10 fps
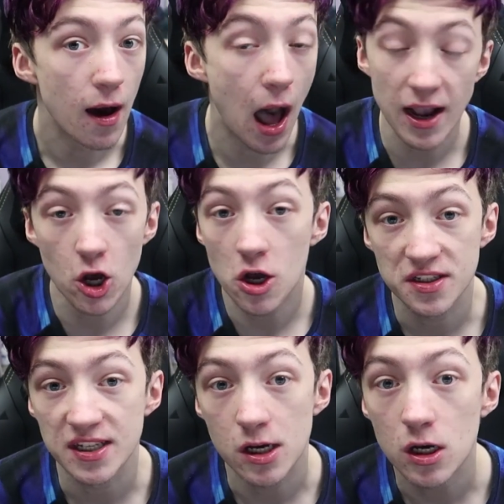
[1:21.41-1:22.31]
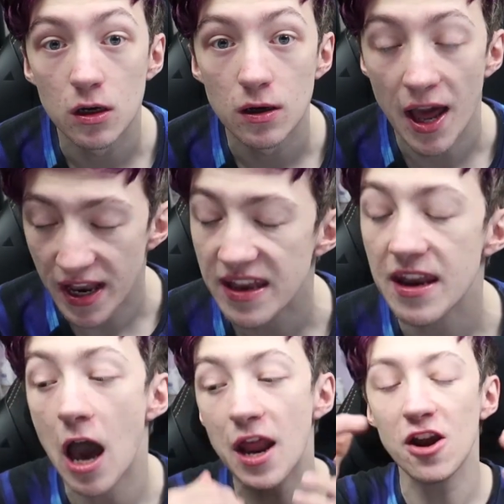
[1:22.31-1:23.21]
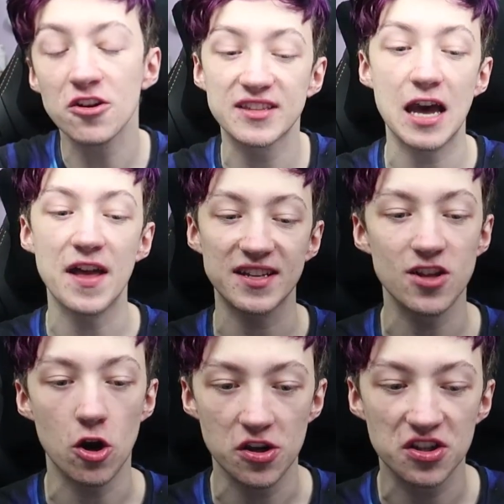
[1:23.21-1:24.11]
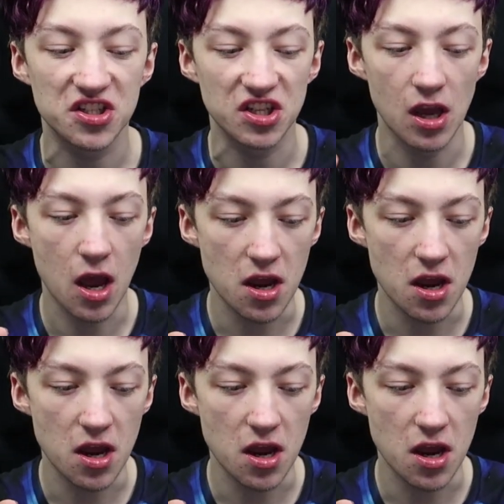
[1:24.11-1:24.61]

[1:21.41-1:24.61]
I can't see her, and and I understand that's not as